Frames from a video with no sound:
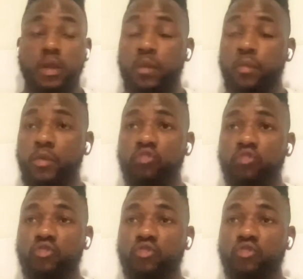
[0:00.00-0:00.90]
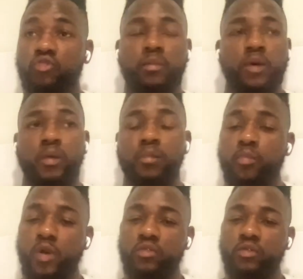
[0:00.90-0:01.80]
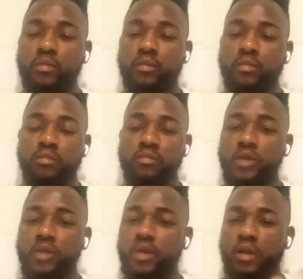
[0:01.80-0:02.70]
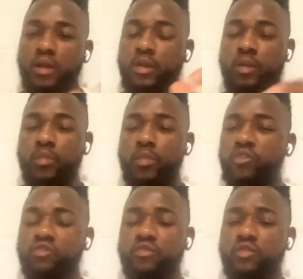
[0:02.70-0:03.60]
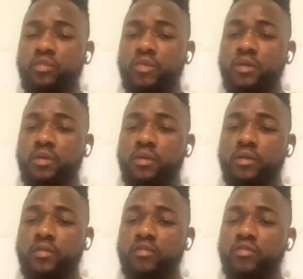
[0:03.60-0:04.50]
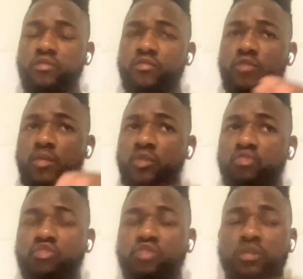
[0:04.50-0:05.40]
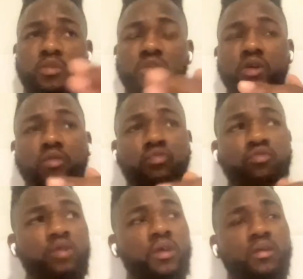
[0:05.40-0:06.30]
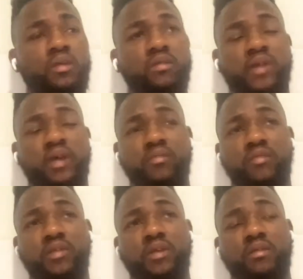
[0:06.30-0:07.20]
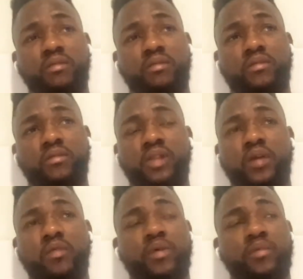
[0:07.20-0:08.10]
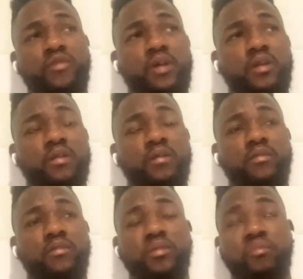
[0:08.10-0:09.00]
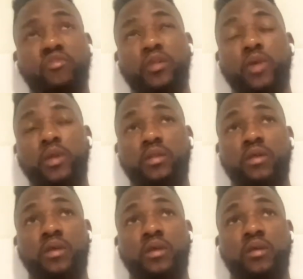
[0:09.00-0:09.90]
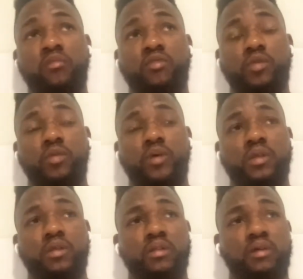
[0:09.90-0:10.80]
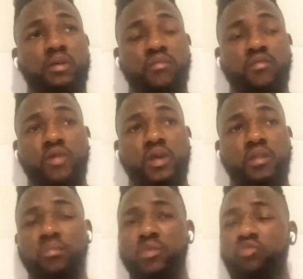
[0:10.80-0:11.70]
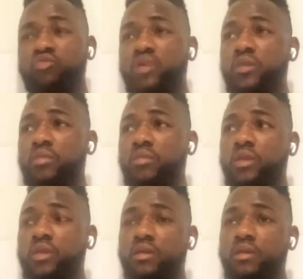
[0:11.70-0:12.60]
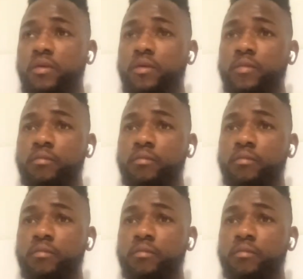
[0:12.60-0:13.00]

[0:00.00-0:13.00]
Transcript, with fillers: I've been training with my, my partner, a lot of partners from uh, from Extreme, Mateus. It's heavy, it's a lightweight fighter, no, featherweight, featherweight and heavyweight. I've been training with uh,